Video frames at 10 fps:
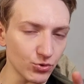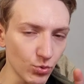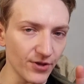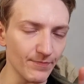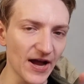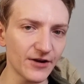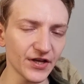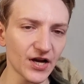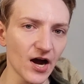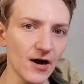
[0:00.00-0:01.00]
the back of the
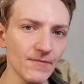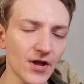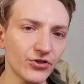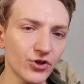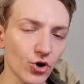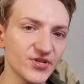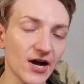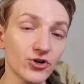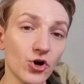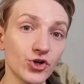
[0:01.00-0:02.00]
car that goes out
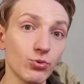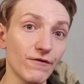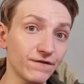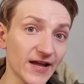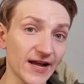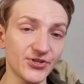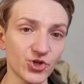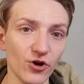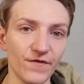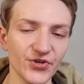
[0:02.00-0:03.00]
onto a flat
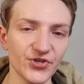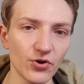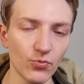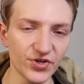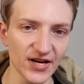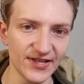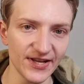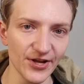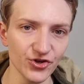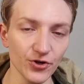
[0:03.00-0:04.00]
surface, which has the
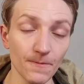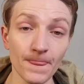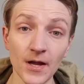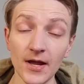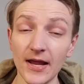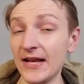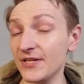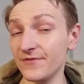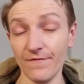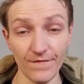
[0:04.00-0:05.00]
engine. It is
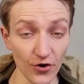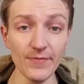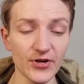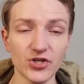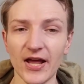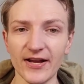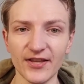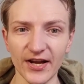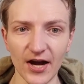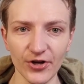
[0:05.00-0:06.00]
very much like the
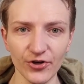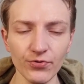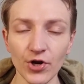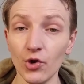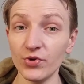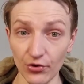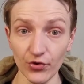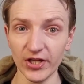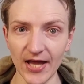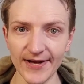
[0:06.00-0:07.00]
Gallardo, which I really
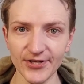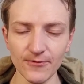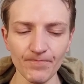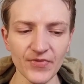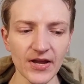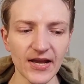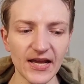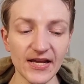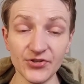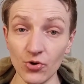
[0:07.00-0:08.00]
liked. It's
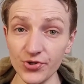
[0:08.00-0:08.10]
also